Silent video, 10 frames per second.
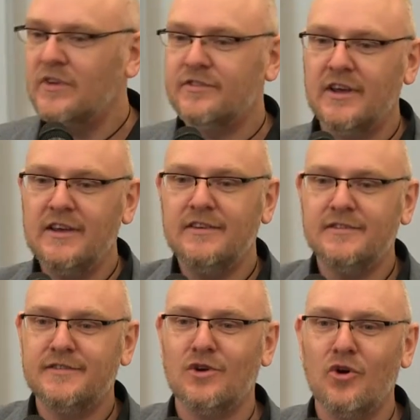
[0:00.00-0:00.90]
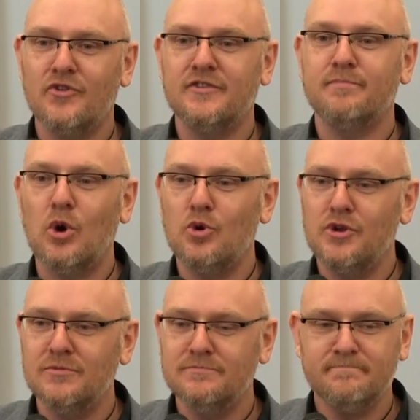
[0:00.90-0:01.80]
So he's on this
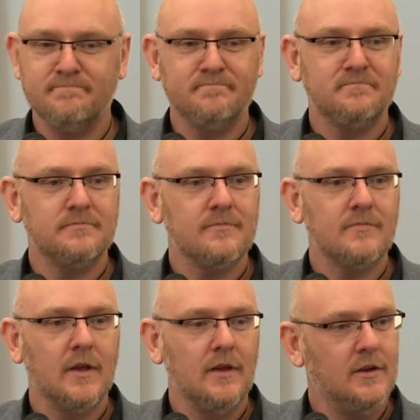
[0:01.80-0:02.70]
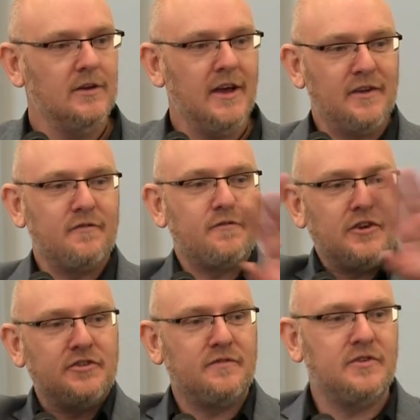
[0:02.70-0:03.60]
podium, and in
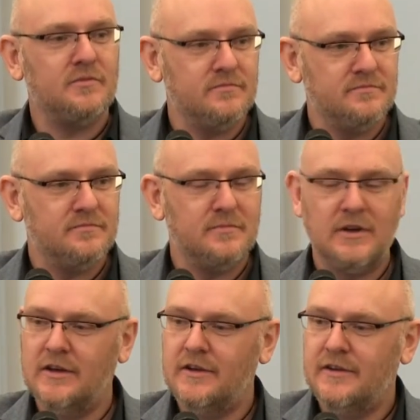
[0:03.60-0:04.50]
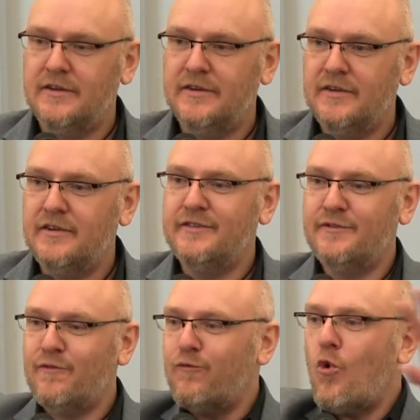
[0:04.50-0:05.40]
front of him
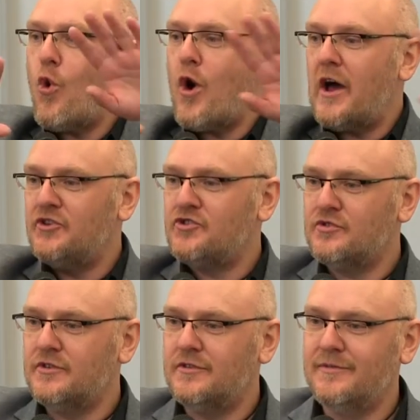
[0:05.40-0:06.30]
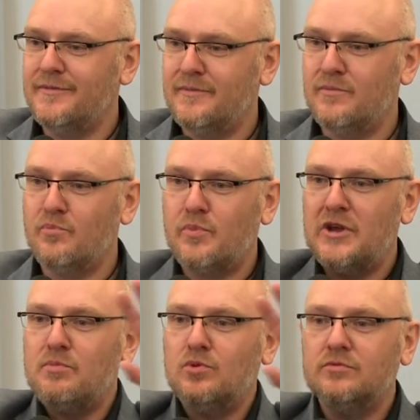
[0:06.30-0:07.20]
is 400
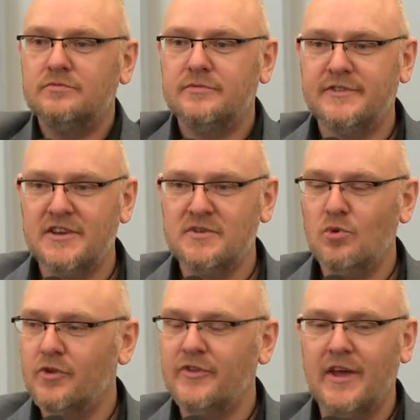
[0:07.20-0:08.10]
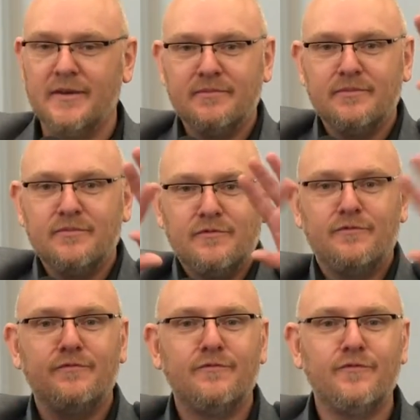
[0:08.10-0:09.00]
people. It's actually more than that.
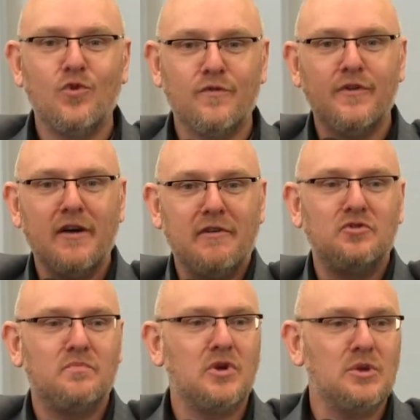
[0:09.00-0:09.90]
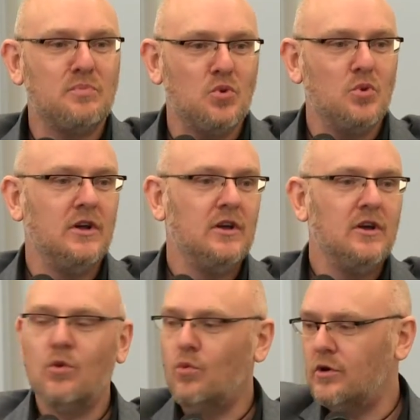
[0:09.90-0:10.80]
400 or 500 people,
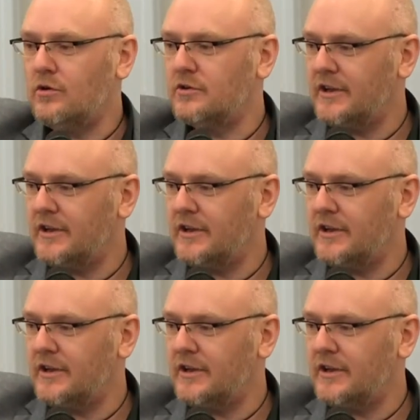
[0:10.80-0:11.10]
world